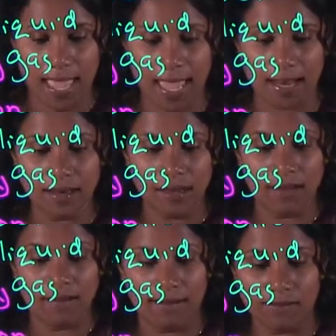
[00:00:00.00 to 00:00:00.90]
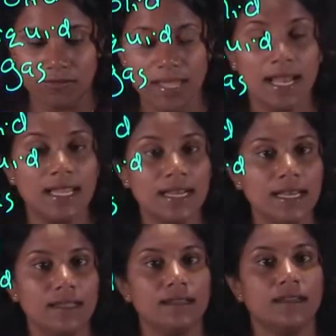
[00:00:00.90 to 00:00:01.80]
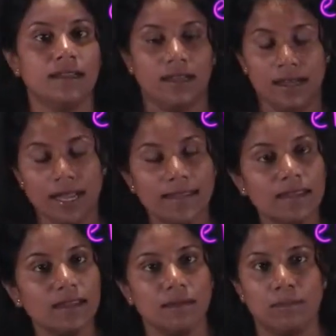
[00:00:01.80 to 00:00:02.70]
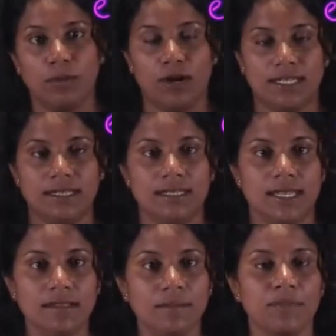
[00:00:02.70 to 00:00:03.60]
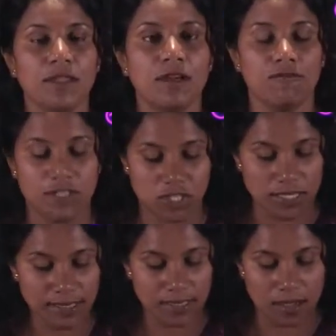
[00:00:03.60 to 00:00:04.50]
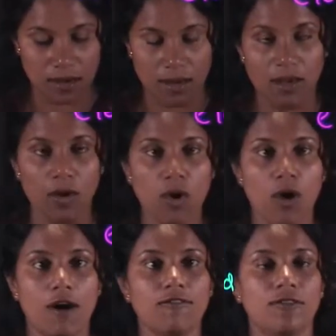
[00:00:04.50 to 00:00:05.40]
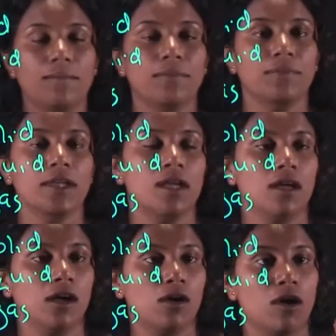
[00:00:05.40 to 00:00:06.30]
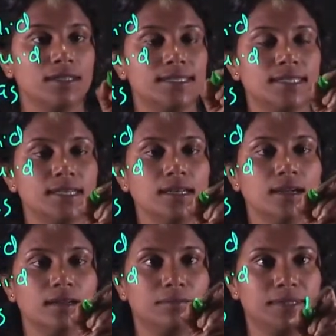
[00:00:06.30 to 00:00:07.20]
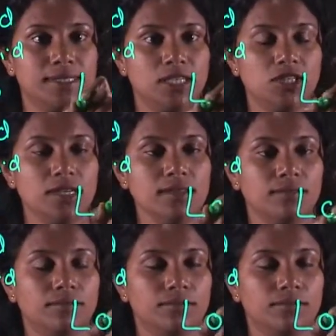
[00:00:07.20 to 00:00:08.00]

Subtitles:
And we are learning another important thing, which is law of constant composition.